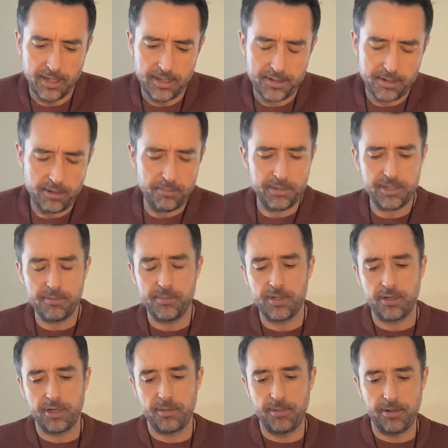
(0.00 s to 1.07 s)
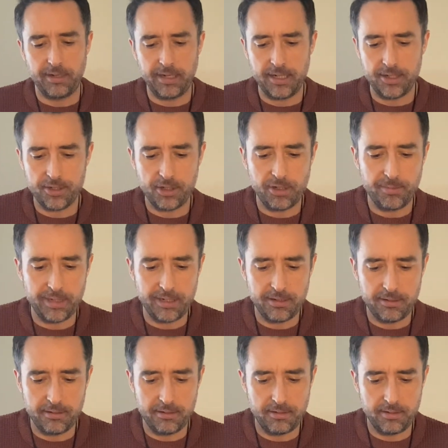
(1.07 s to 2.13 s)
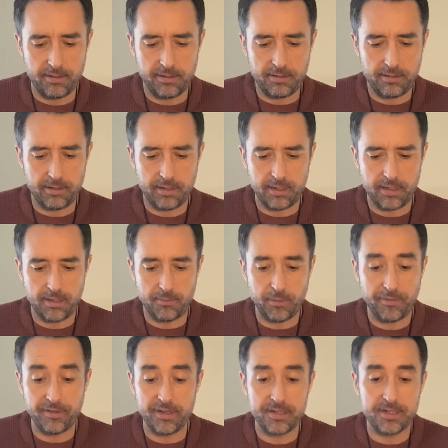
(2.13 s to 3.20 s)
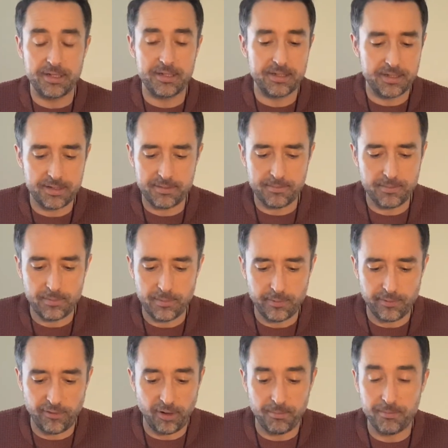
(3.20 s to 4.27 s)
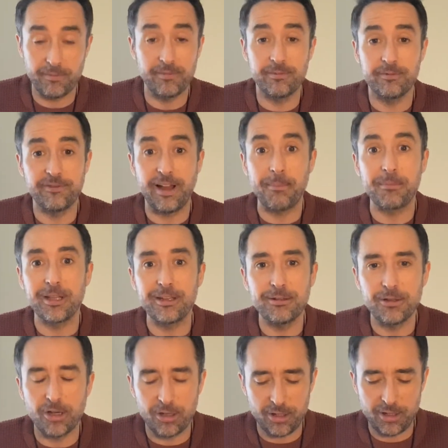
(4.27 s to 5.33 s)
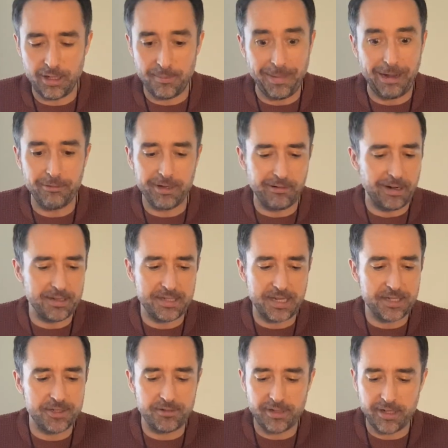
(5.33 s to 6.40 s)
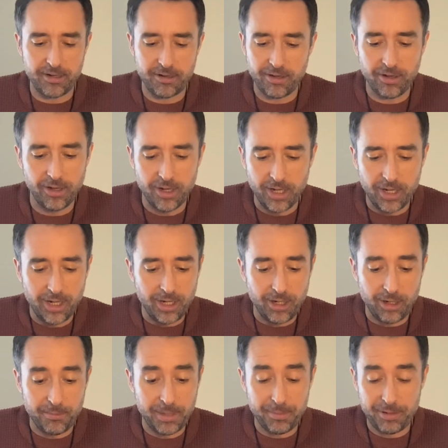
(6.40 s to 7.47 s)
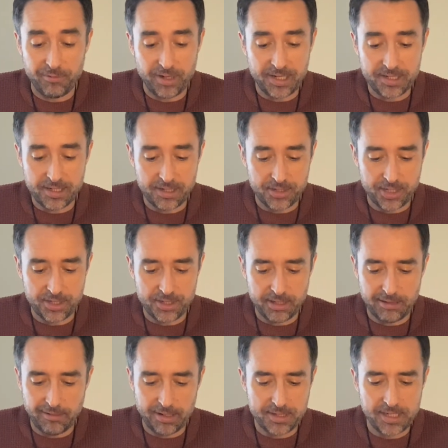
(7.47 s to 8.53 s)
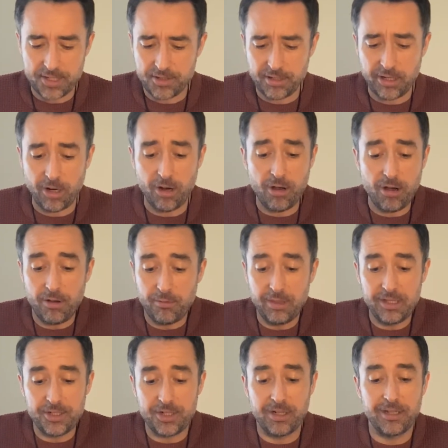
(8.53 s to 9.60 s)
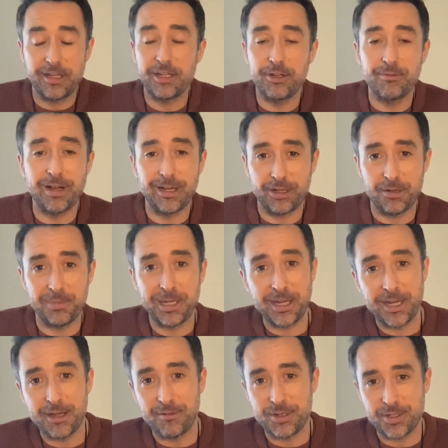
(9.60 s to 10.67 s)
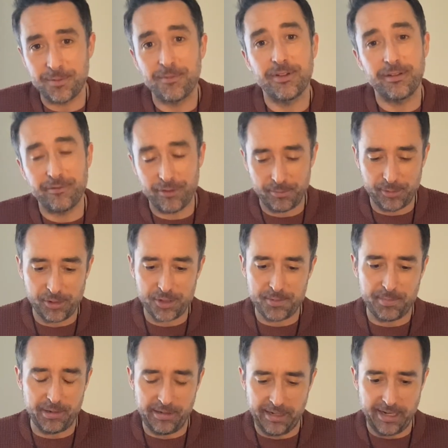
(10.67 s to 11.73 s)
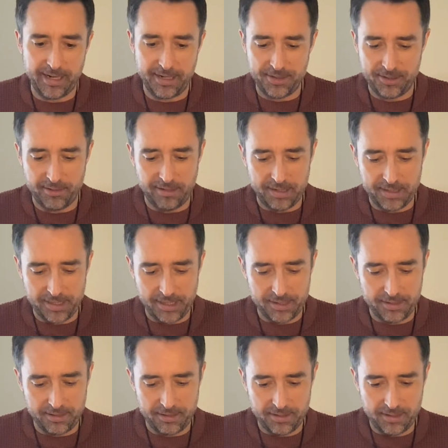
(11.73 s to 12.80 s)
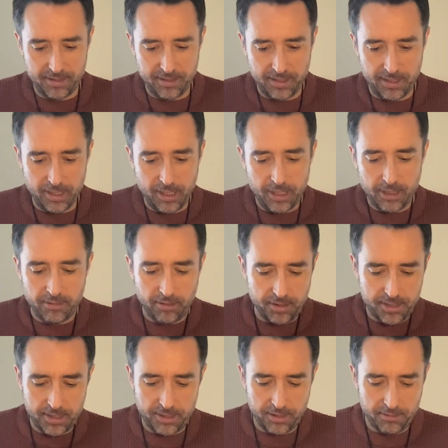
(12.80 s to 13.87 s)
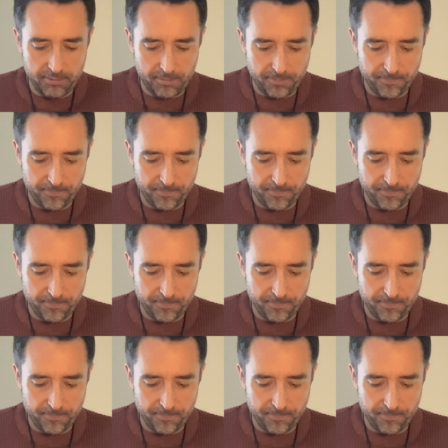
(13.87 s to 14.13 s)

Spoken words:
So there could be some sort of communication coming in, whether this is from family about your ancestry, or maybe research into your ancestry, or literally you are going to be hearing something from your spirit guides, your ancestors, crossing you.